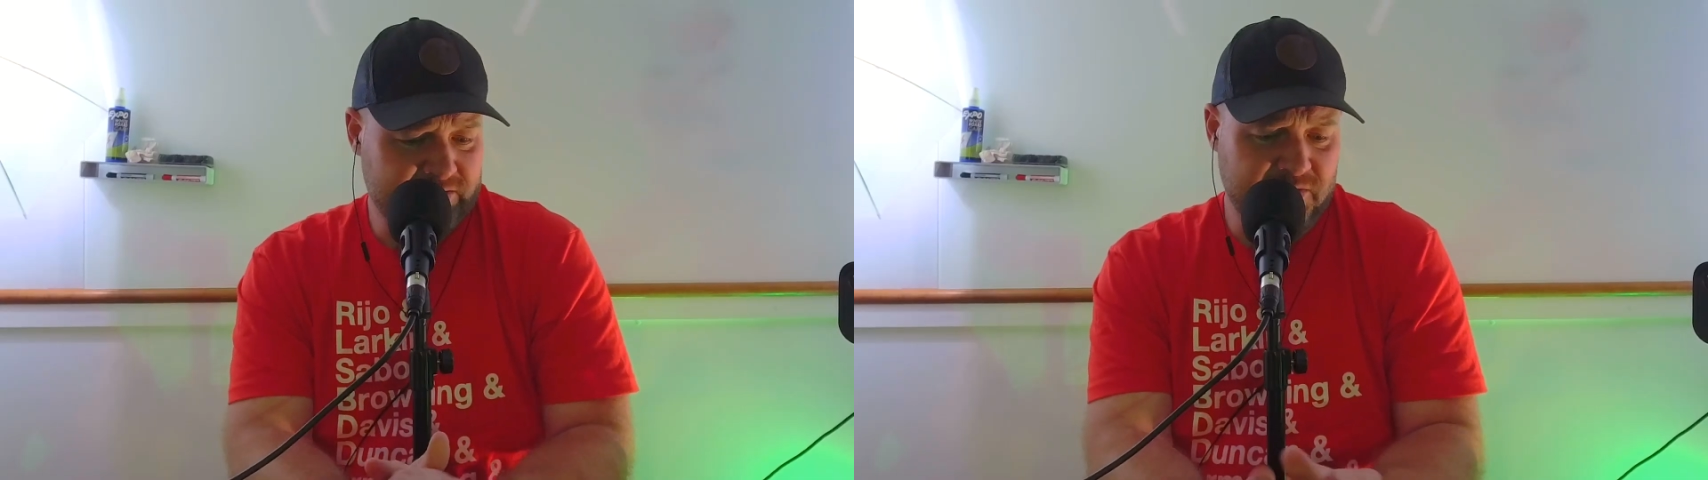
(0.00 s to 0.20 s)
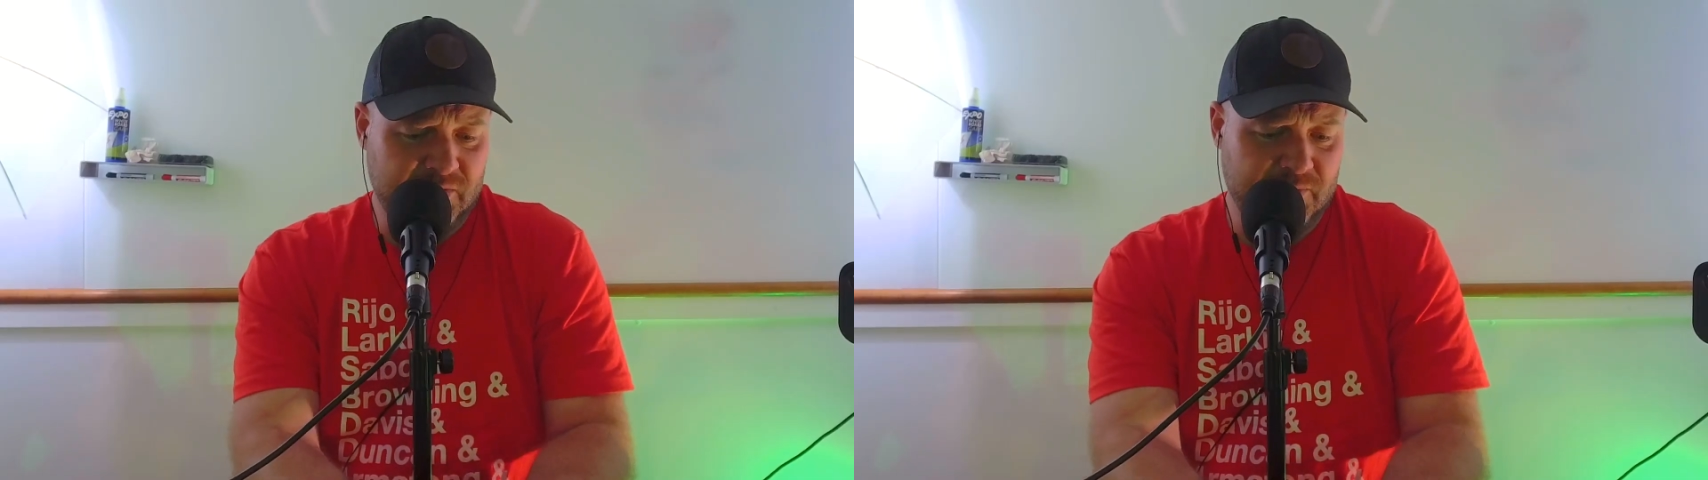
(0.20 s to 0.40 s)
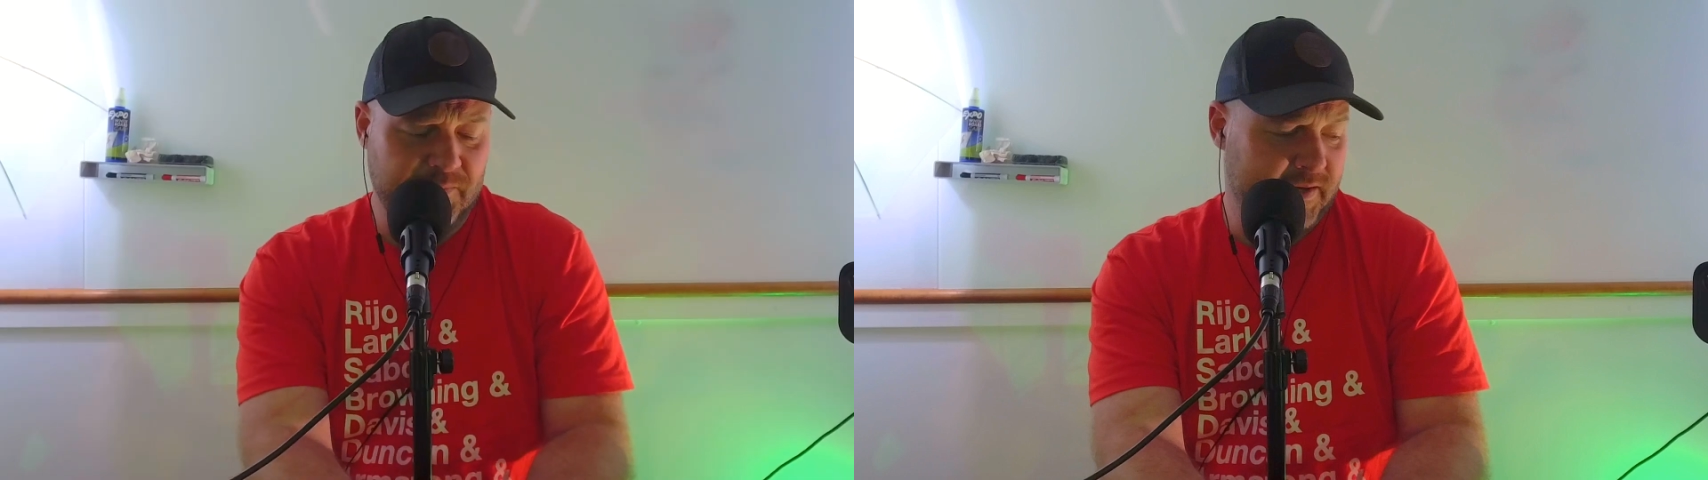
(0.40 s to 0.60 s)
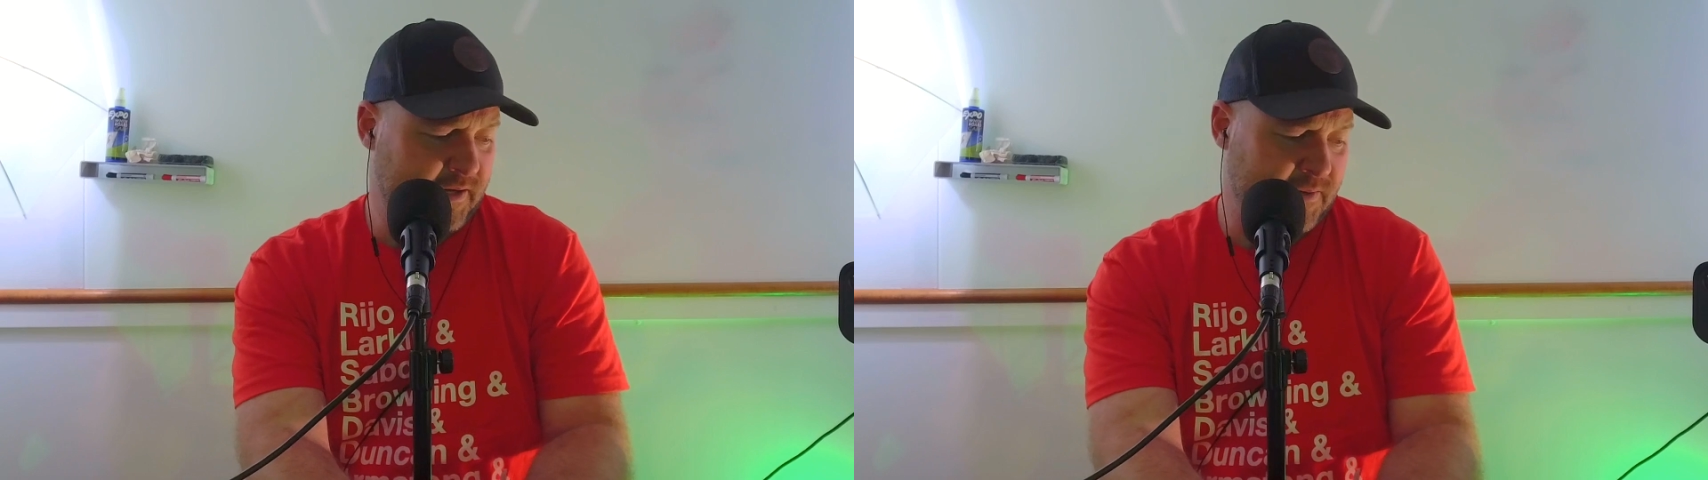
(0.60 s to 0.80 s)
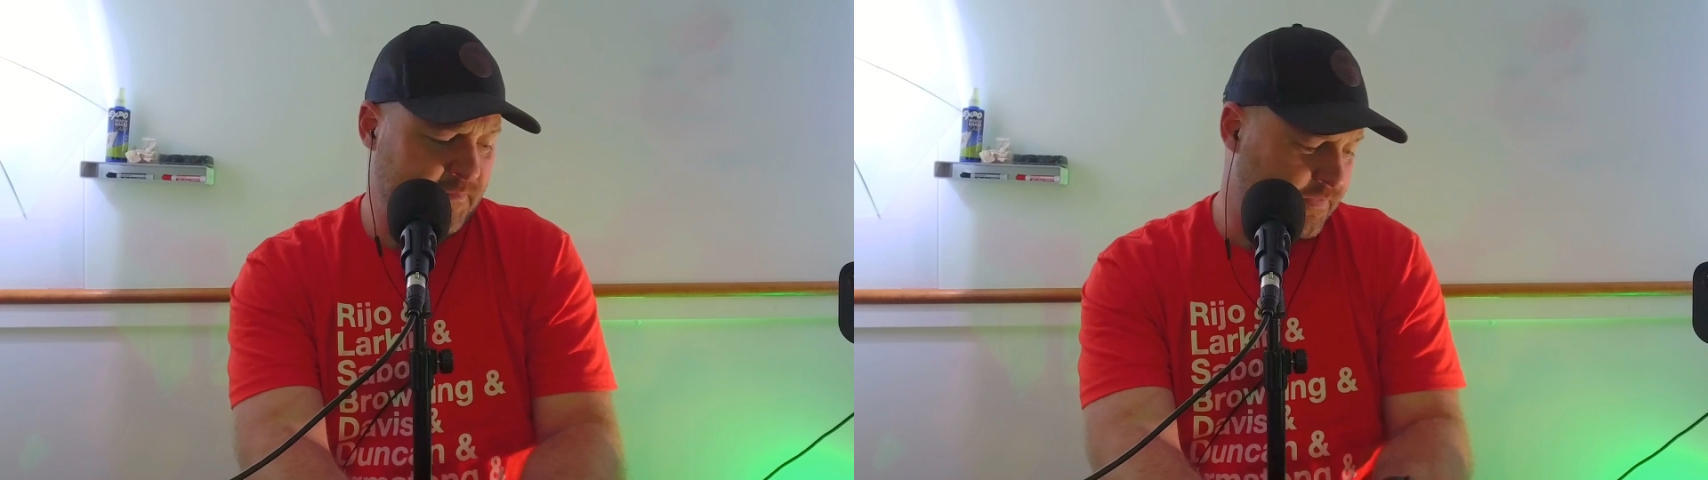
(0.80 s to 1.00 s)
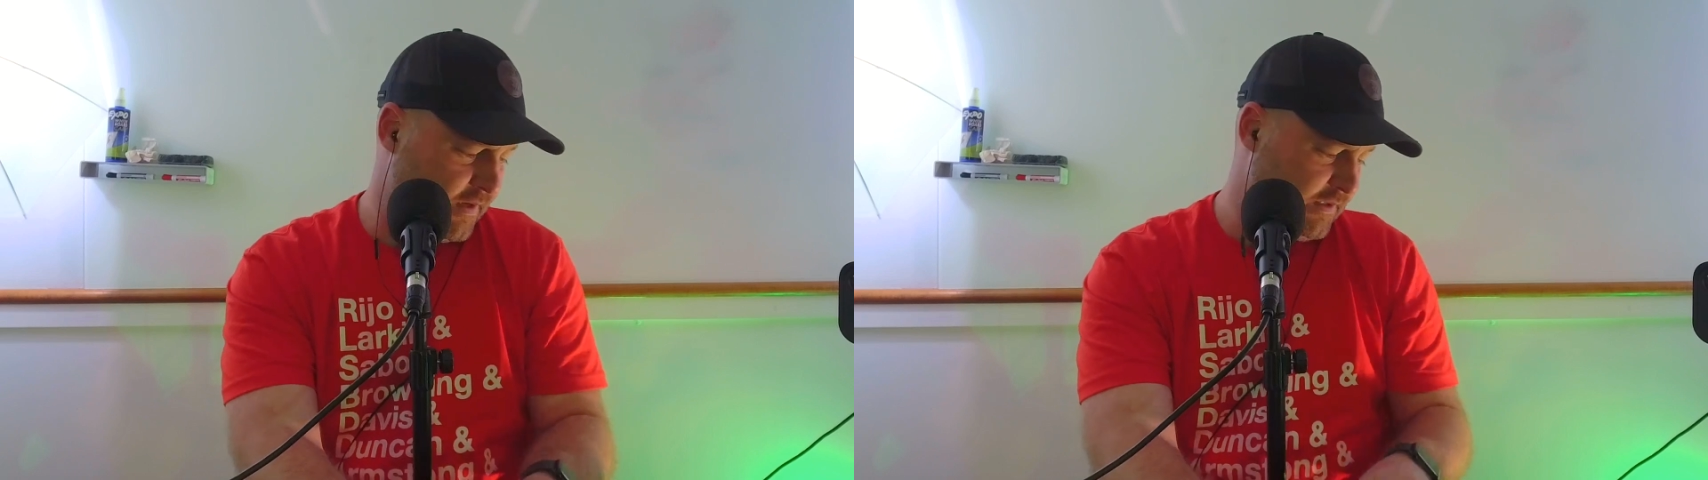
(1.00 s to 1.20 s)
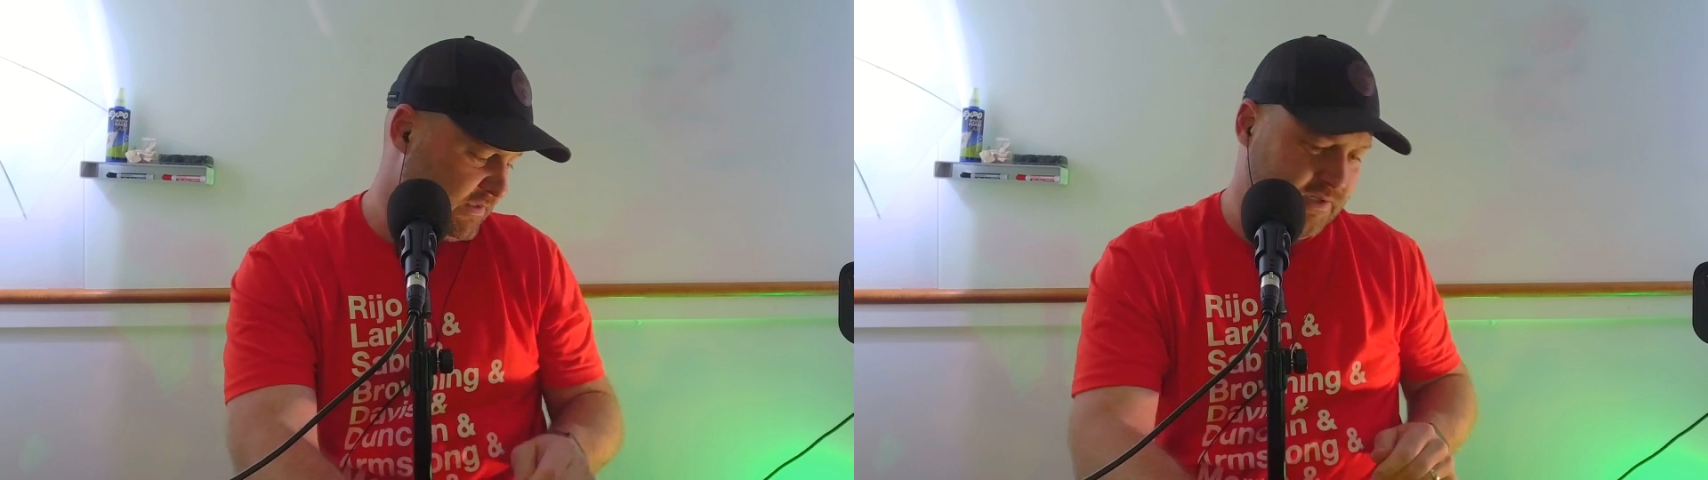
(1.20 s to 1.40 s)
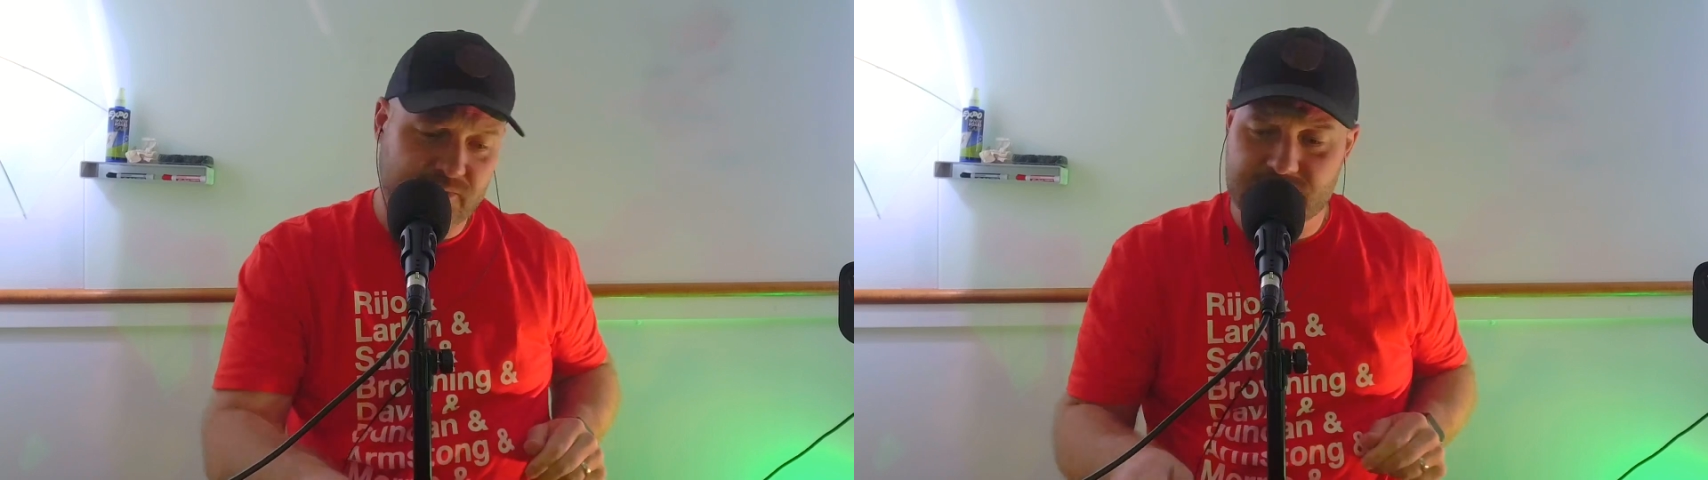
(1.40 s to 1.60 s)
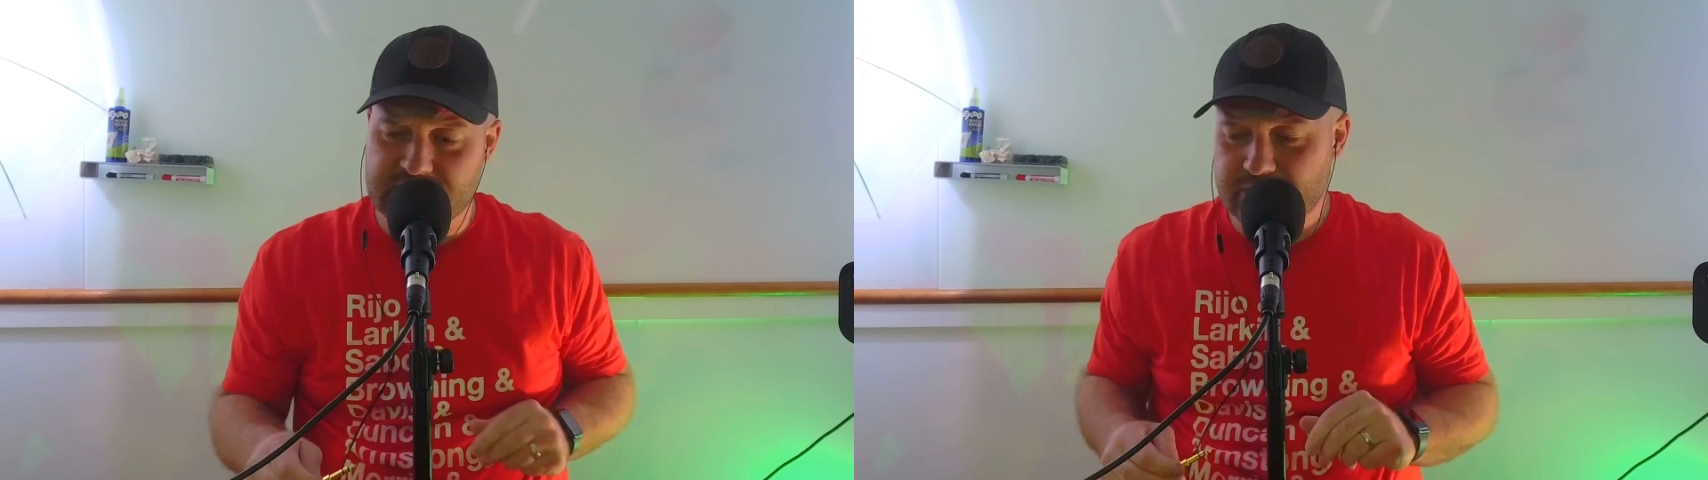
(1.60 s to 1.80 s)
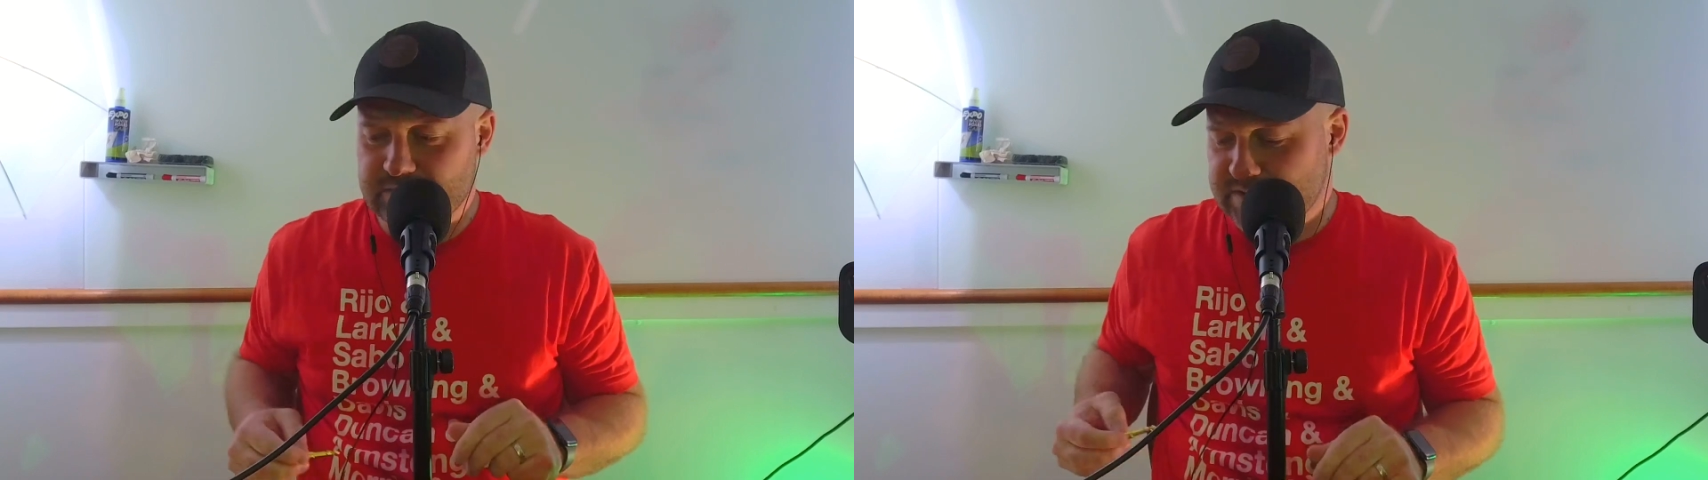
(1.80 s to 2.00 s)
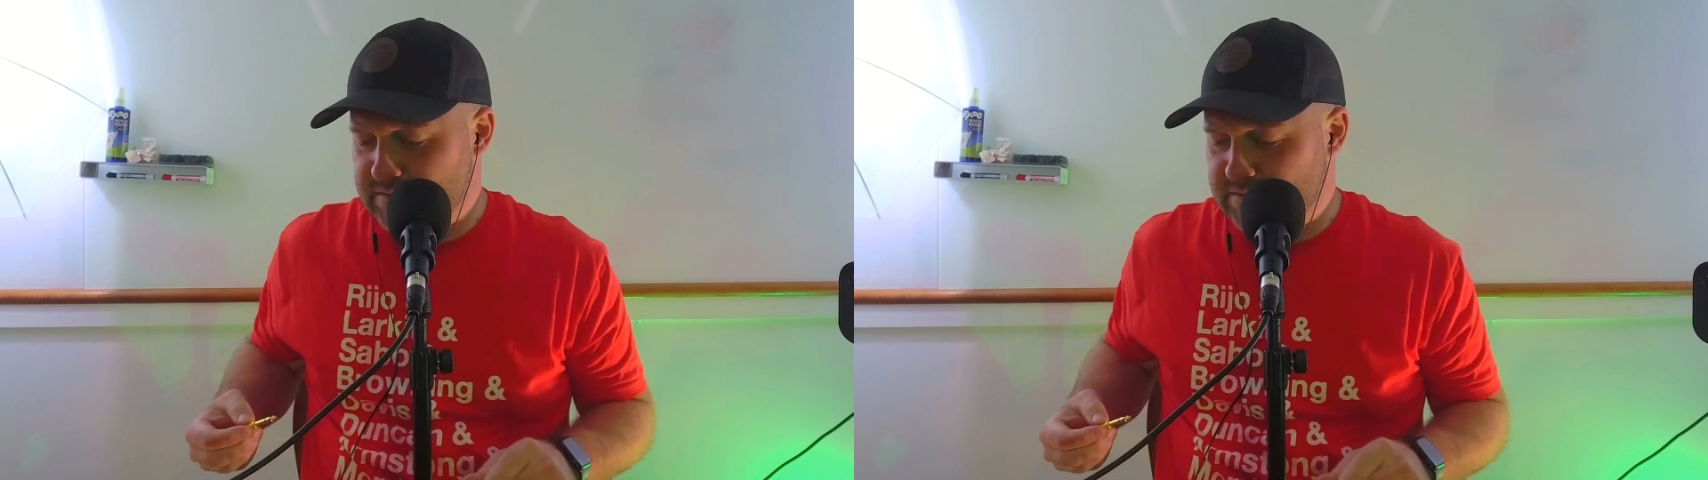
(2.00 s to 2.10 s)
So, um, so, so, so